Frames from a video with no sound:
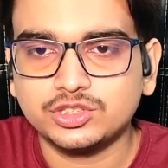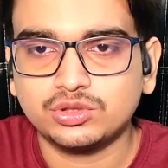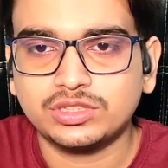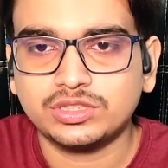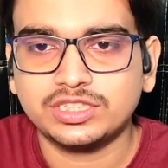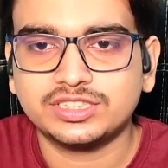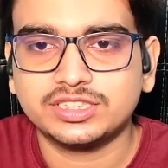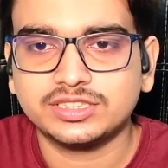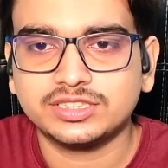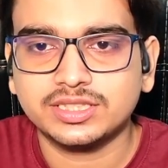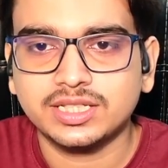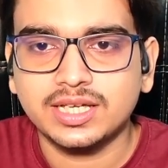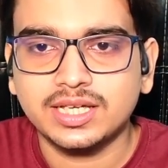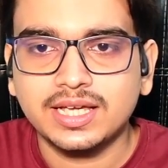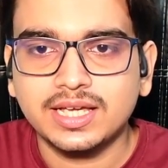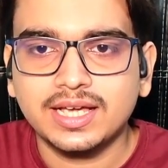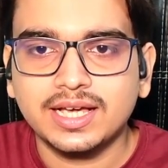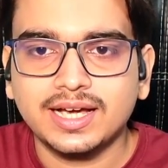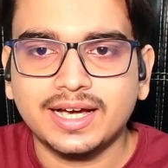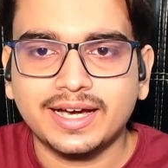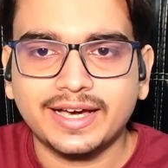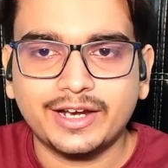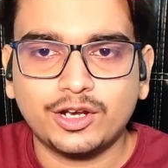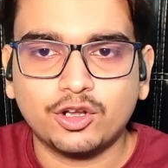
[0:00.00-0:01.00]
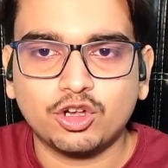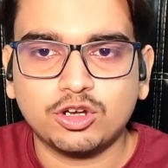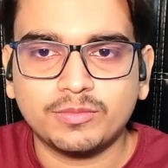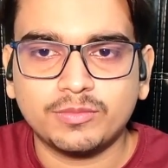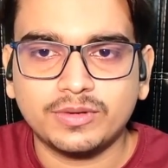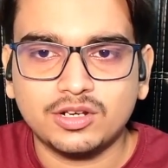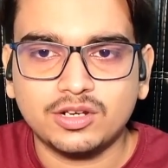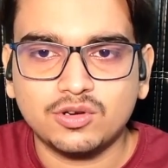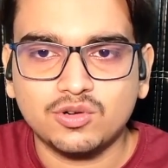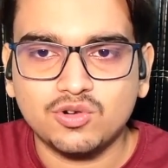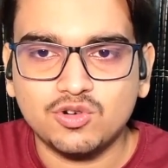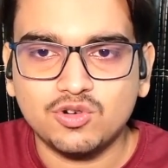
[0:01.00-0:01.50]
So this is a
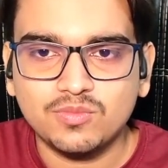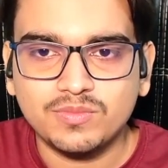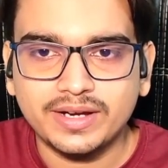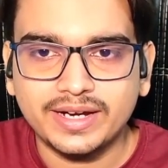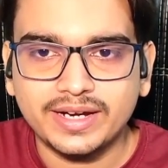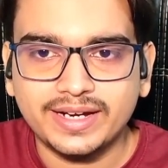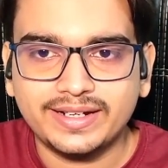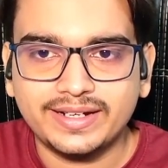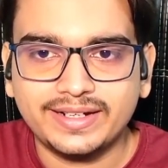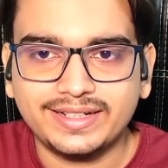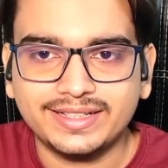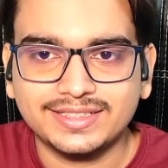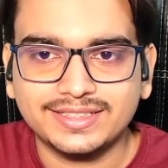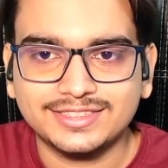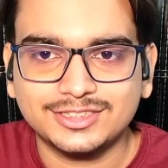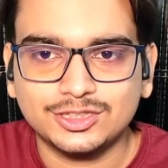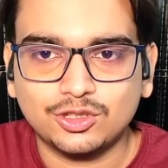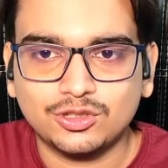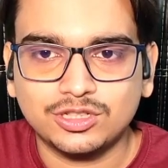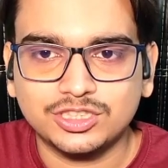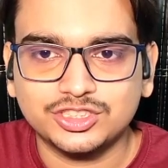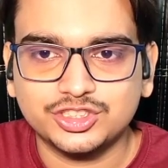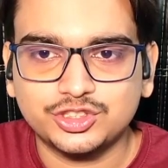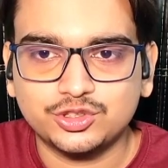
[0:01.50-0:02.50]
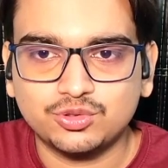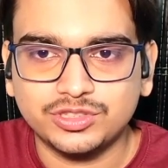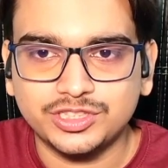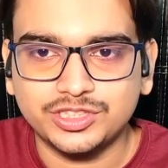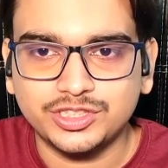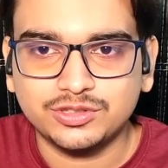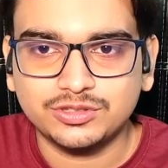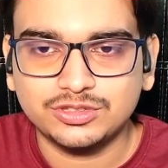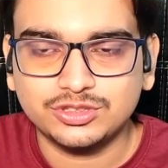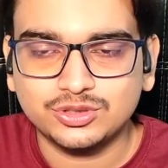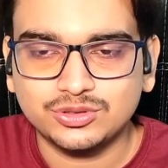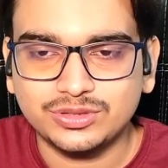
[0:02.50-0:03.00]
normal home and it is not a
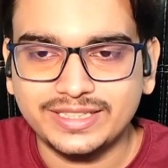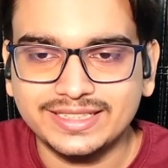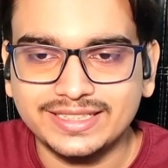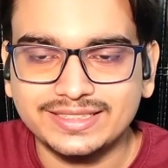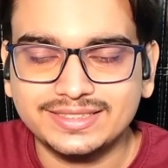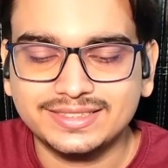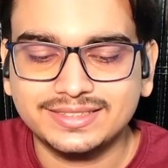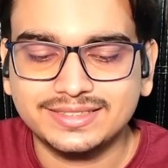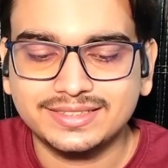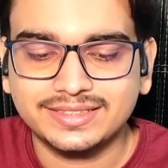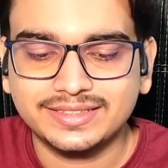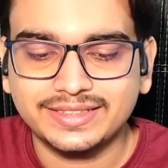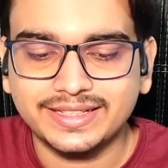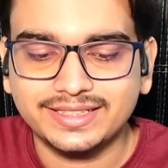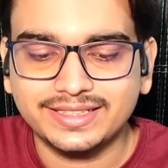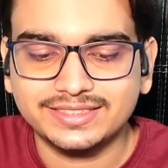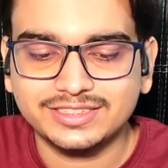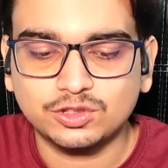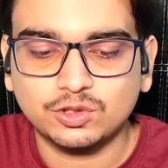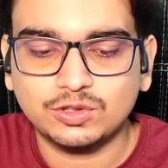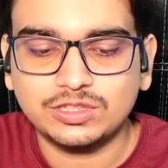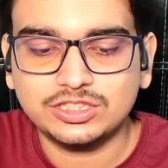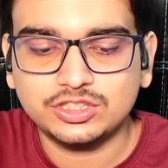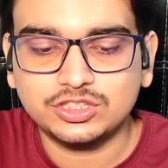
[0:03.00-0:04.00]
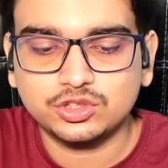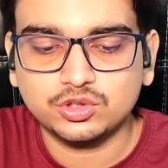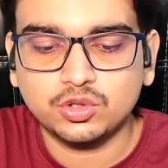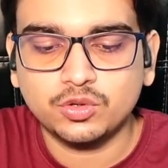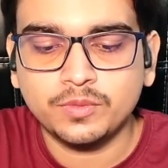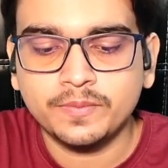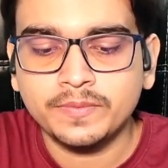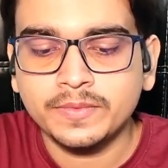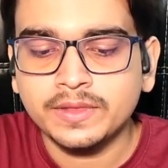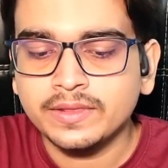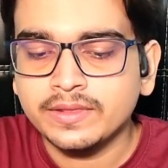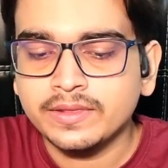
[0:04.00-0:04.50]
studio. So yes, there is noise.
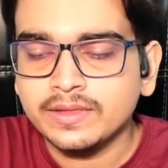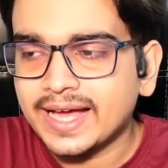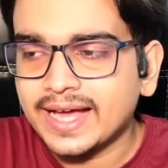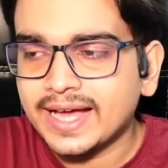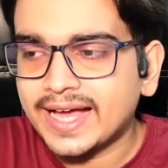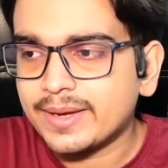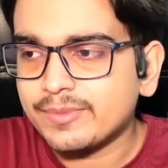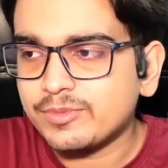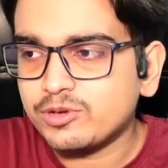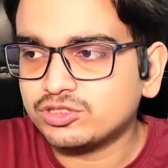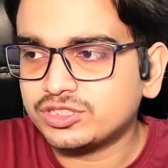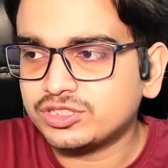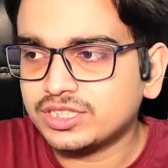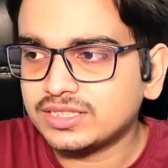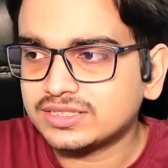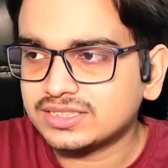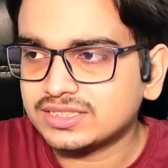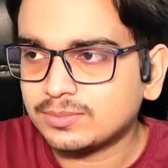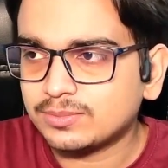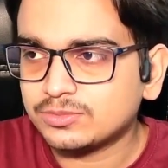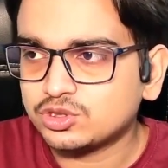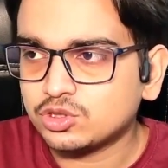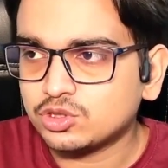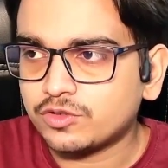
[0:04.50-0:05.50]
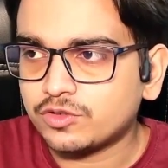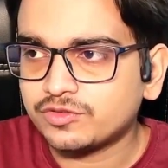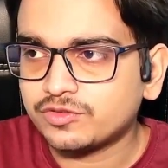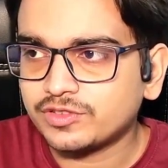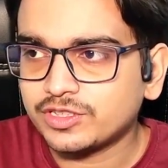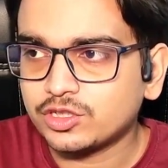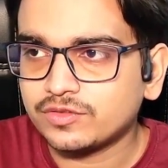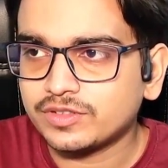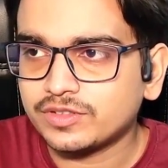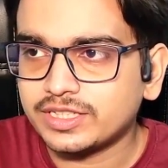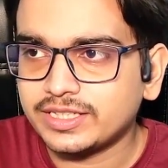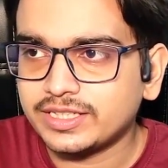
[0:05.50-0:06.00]
So I'm using some
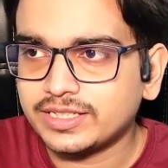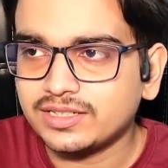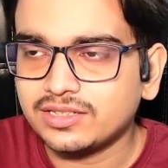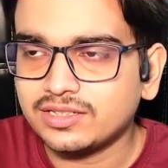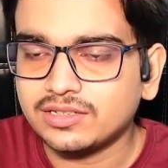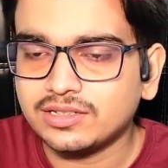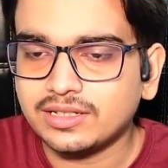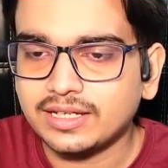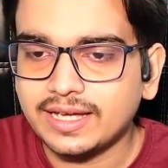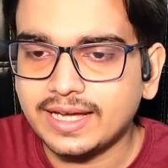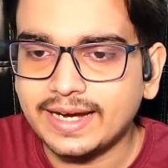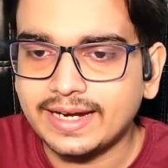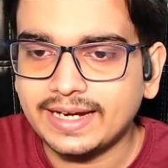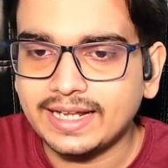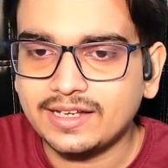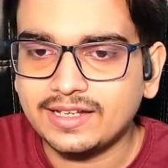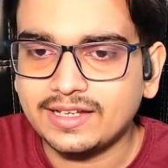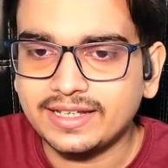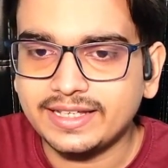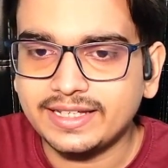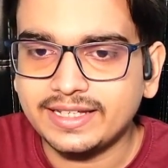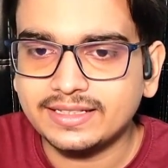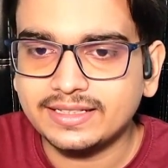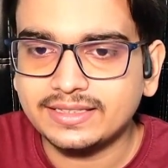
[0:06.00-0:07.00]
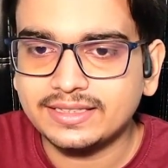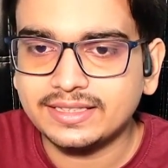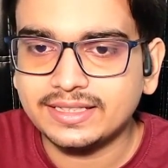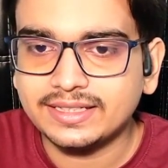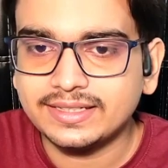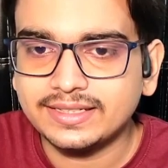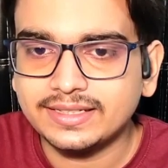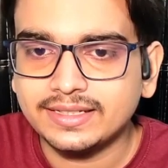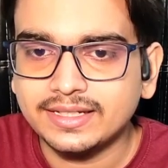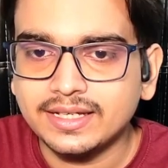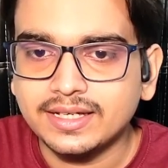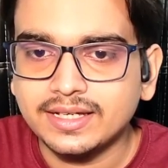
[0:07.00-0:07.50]
software over here, and I link
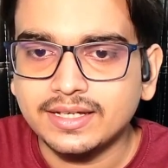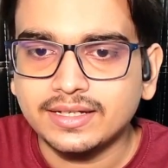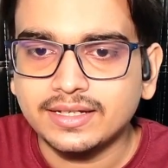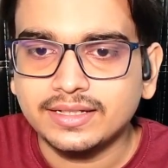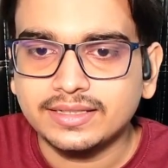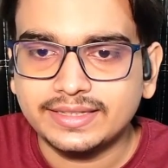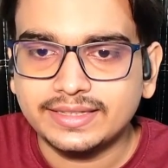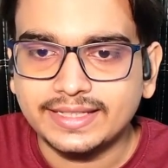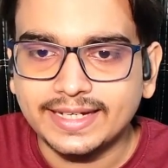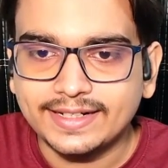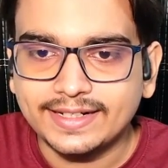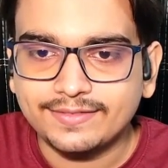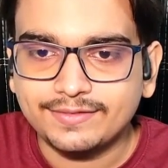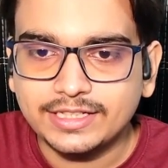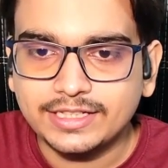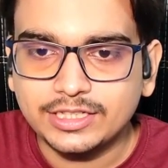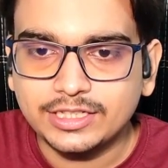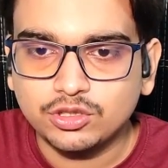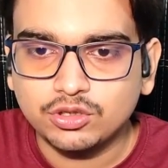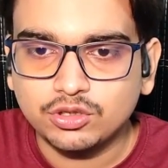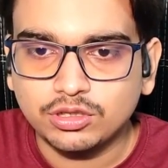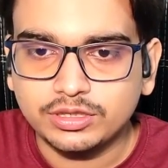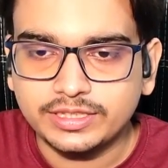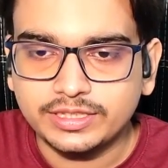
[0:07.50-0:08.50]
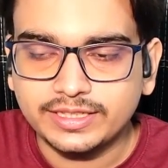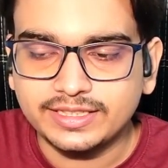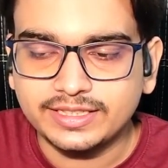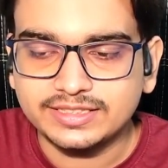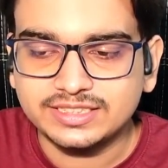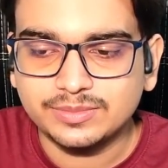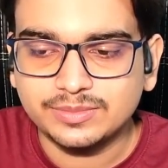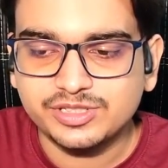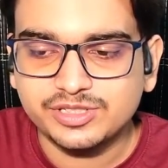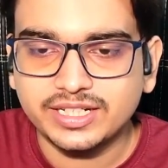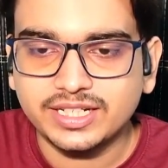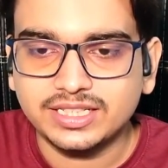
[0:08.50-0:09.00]
the that video in the
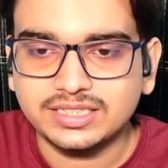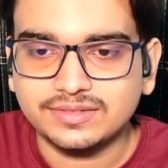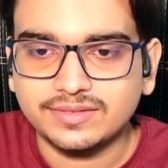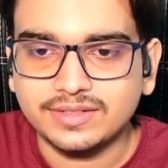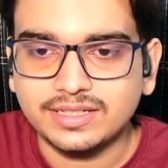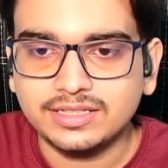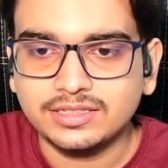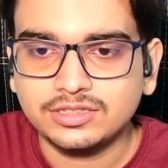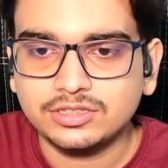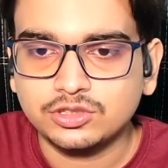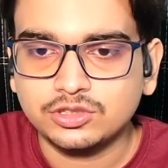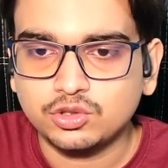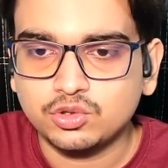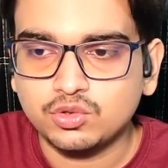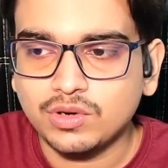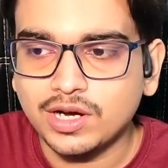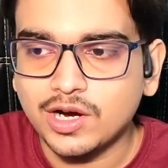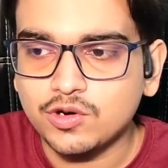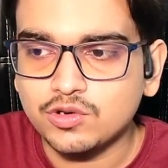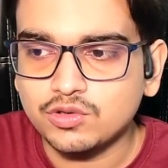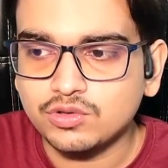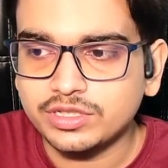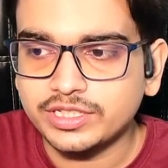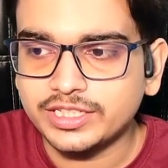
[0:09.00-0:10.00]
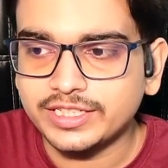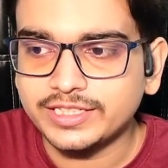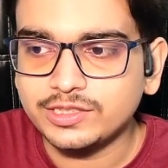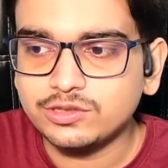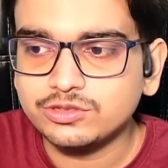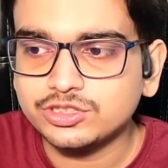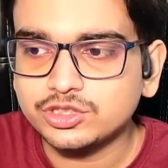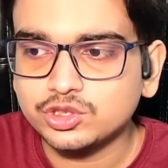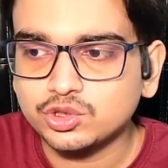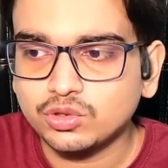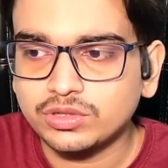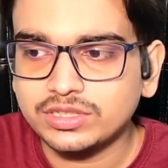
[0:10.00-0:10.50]
description as well to how to
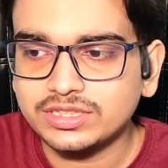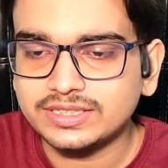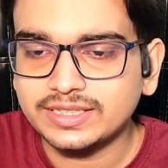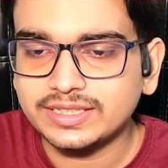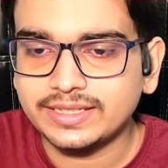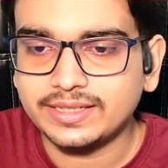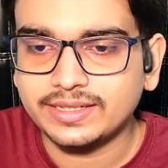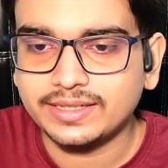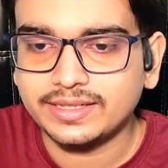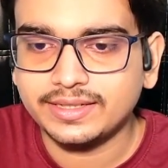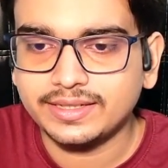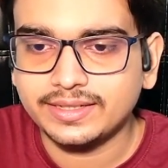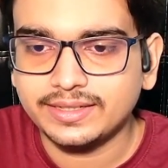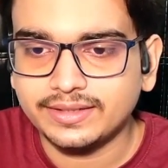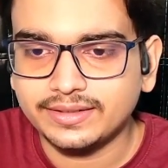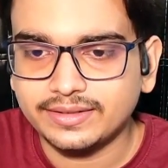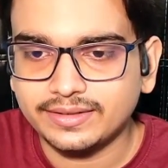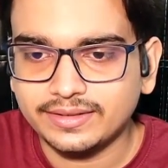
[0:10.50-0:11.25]
reduce noise in